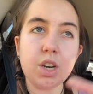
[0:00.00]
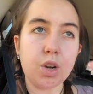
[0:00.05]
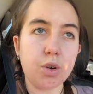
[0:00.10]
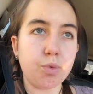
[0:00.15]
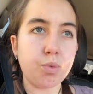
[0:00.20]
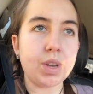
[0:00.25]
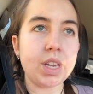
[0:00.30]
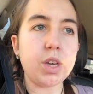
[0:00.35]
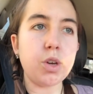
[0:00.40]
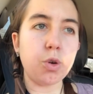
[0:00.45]
you know,
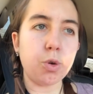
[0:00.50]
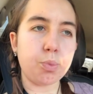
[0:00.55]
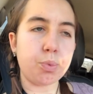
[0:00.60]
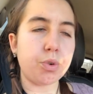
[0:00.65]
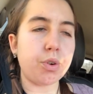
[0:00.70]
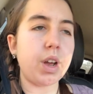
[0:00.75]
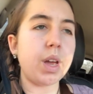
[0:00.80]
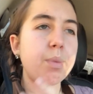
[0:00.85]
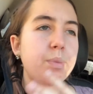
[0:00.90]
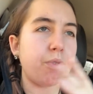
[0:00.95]

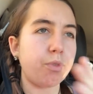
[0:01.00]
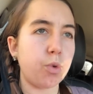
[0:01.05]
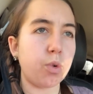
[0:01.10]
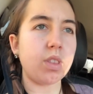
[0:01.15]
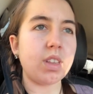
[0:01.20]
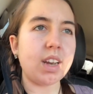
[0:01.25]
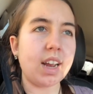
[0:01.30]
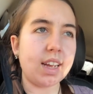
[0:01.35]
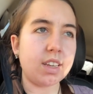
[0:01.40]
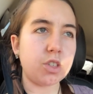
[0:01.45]
recuperate
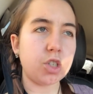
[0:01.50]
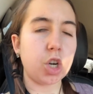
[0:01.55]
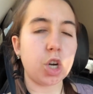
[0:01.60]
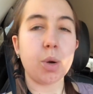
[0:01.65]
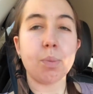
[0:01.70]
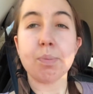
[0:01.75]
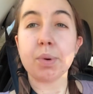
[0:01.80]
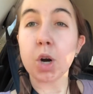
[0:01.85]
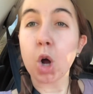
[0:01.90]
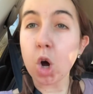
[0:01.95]
before the next
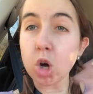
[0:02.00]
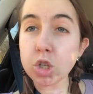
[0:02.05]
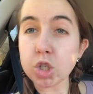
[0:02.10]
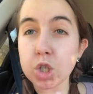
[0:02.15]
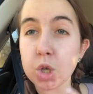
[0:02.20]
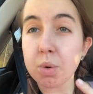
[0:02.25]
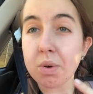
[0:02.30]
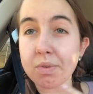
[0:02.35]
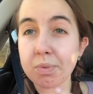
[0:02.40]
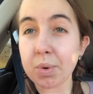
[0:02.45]
term, but
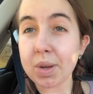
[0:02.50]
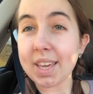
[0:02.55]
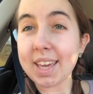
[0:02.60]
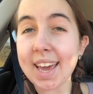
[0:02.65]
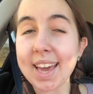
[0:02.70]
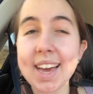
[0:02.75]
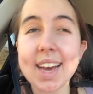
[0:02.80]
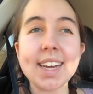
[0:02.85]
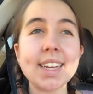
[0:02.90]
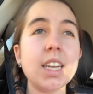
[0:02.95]
also if we
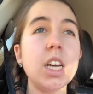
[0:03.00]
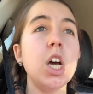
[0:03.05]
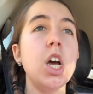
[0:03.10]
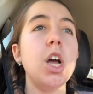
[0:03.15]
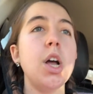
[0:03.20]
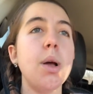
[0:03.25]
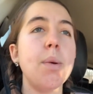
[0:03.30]
can,